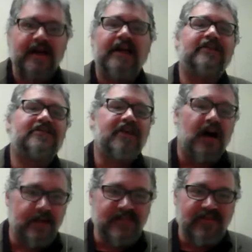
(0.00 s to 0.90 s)
in
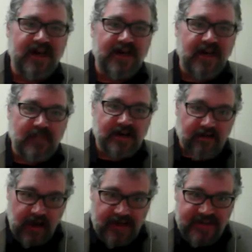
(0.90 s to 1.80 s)
times of economic
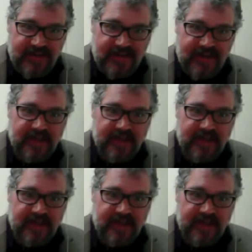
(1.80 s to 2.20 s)
crisis.